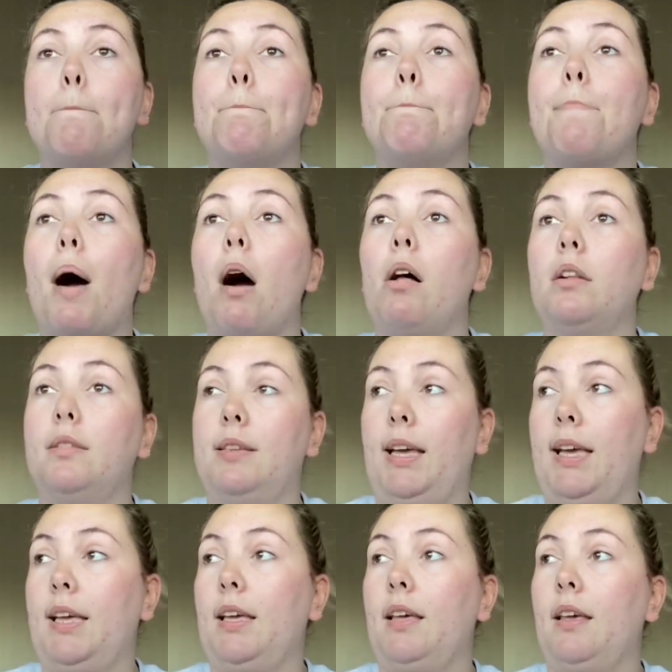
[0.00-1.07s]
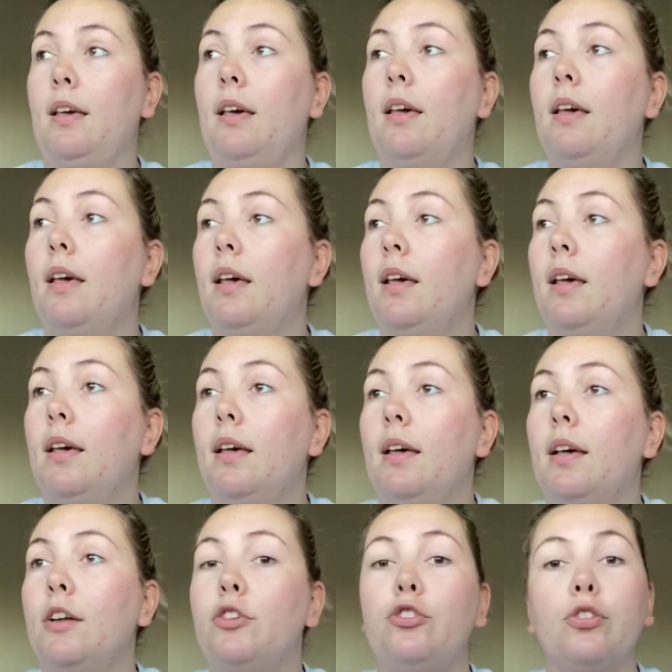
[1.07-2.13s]
Baltic.
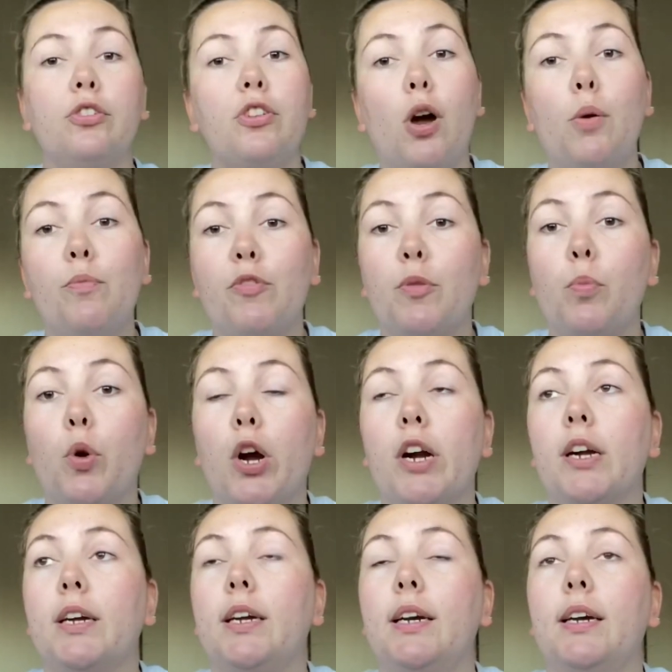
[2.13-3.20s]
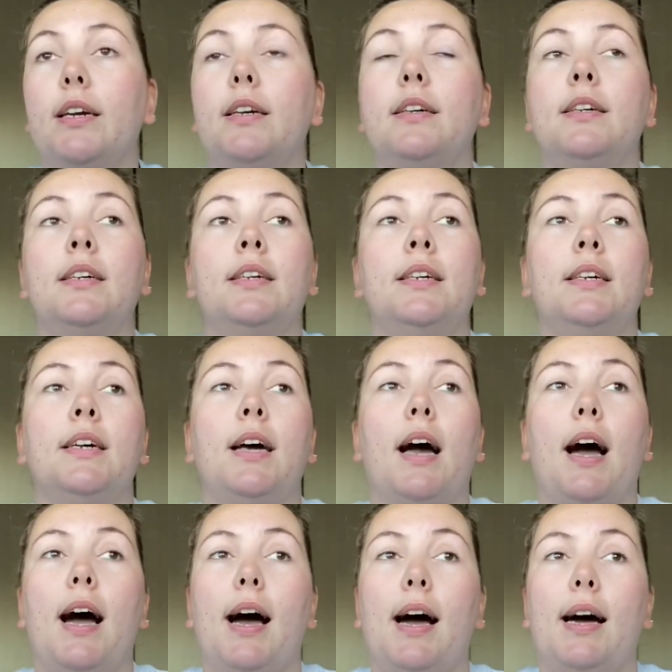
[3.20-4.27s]
Just home from work
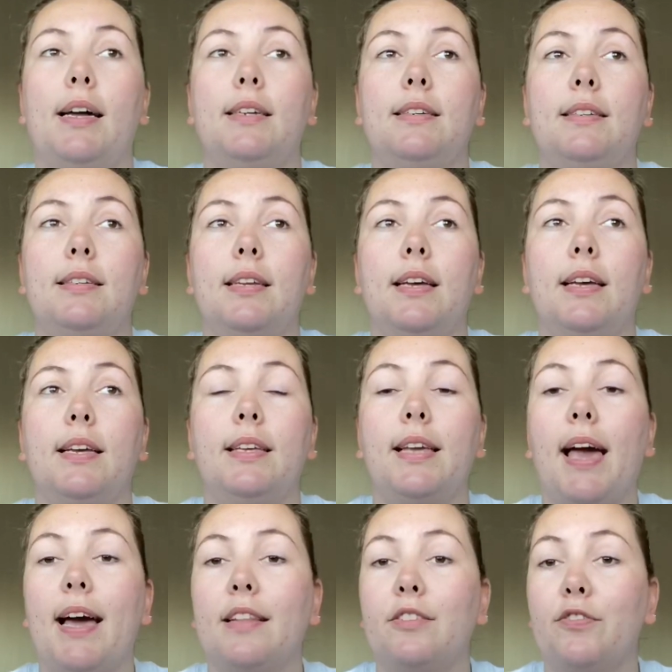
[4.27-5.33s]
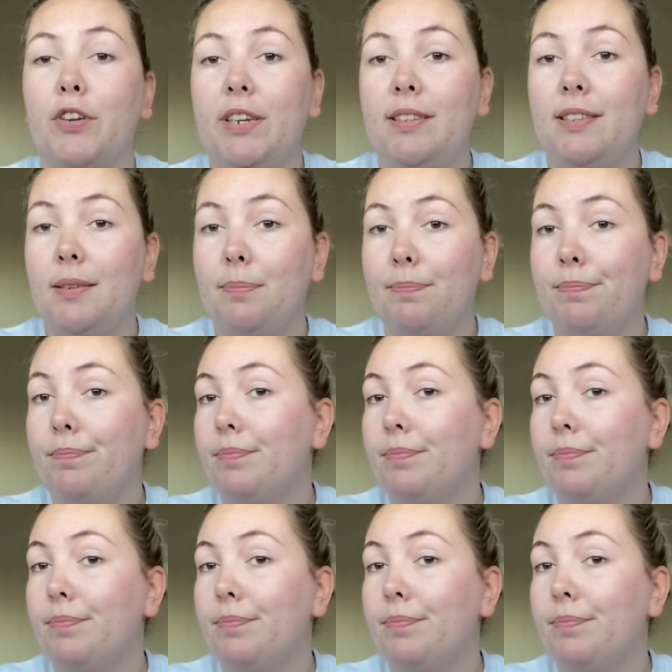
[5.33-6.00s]
and yeah, it's freezing.